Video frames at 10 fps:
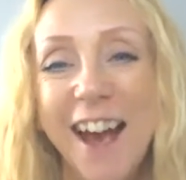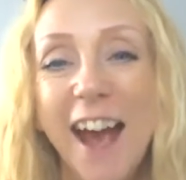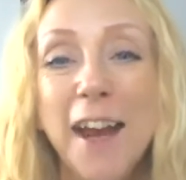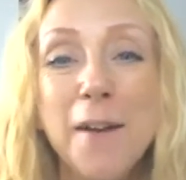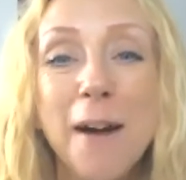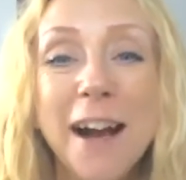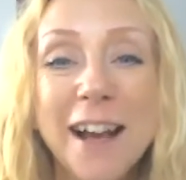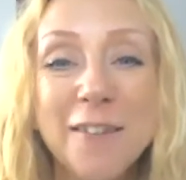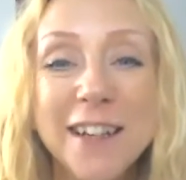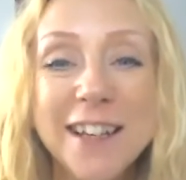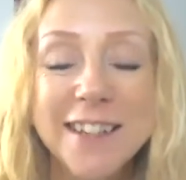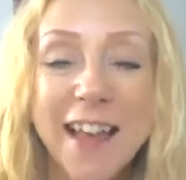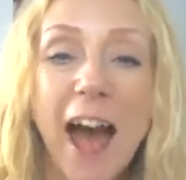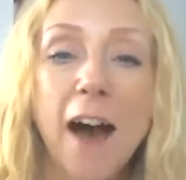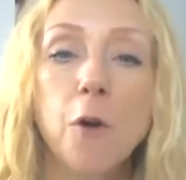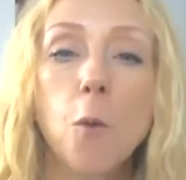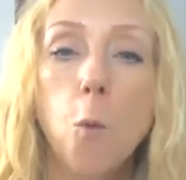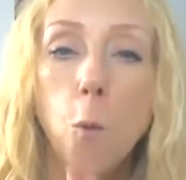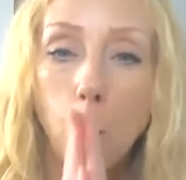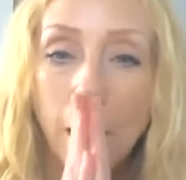Anyway, lovelies, have a
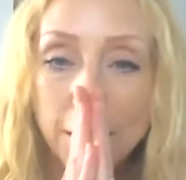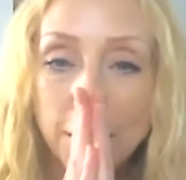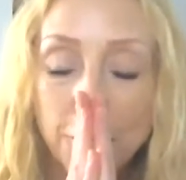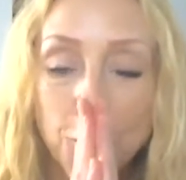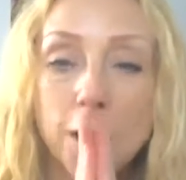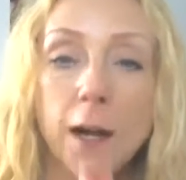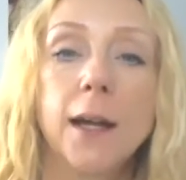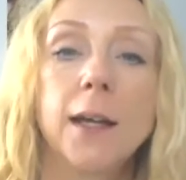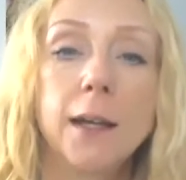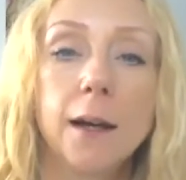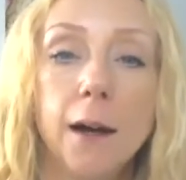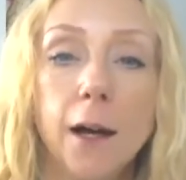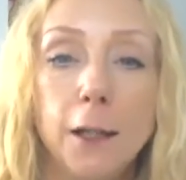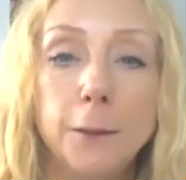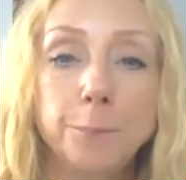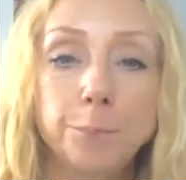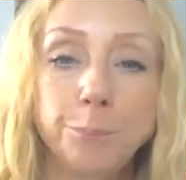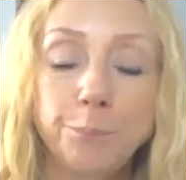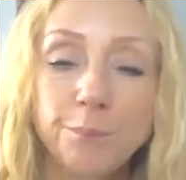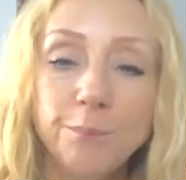wonderful day
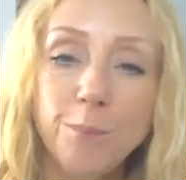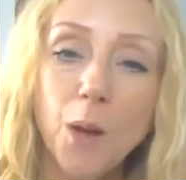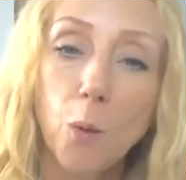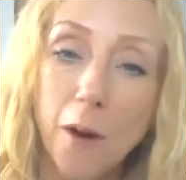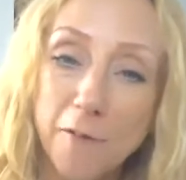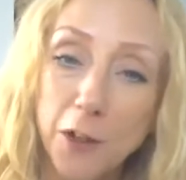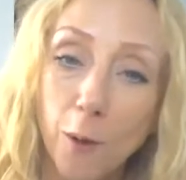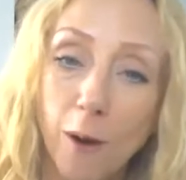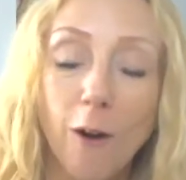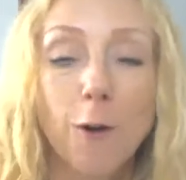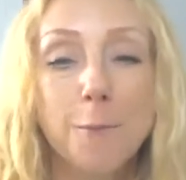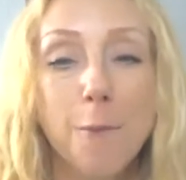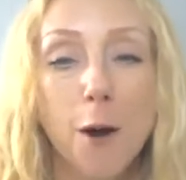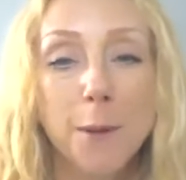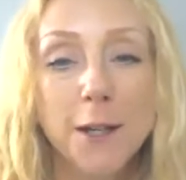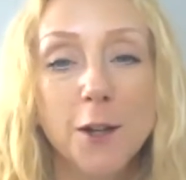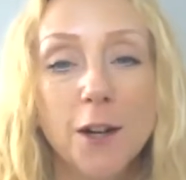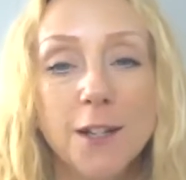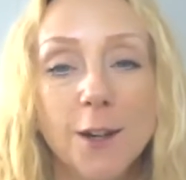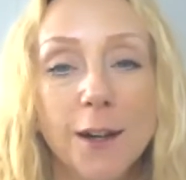wherever you are. It might be a
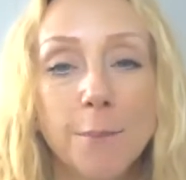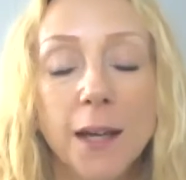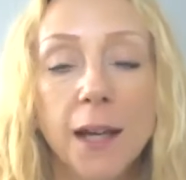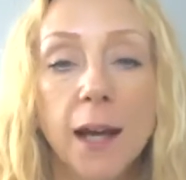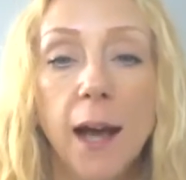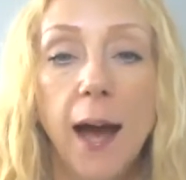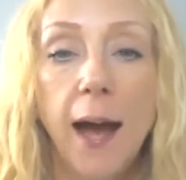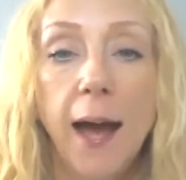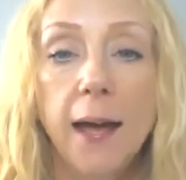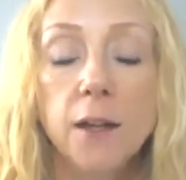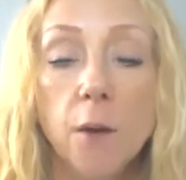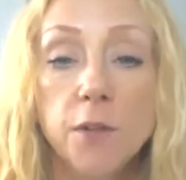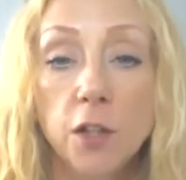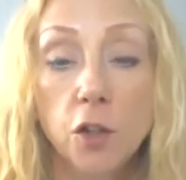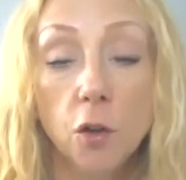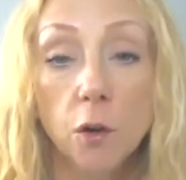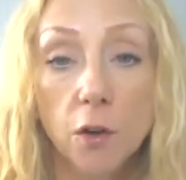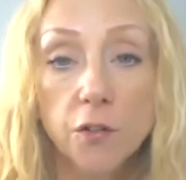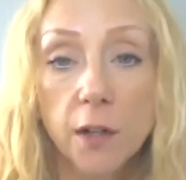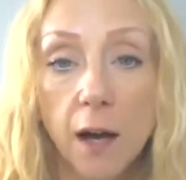night time. And I'm sending you
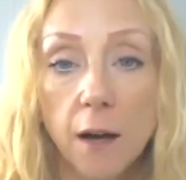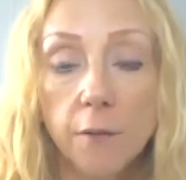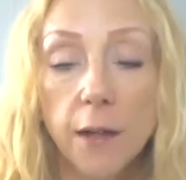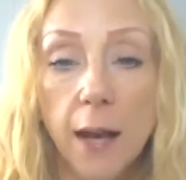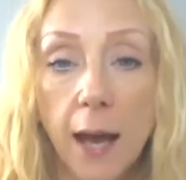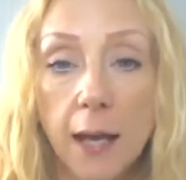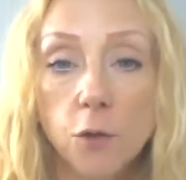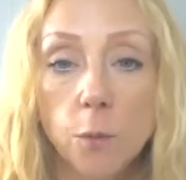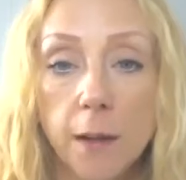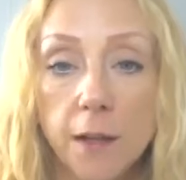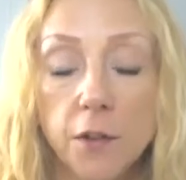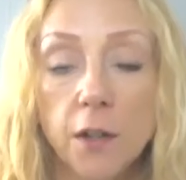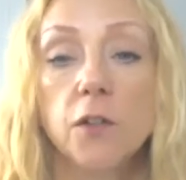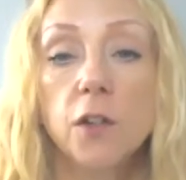lots of love and angel blessings.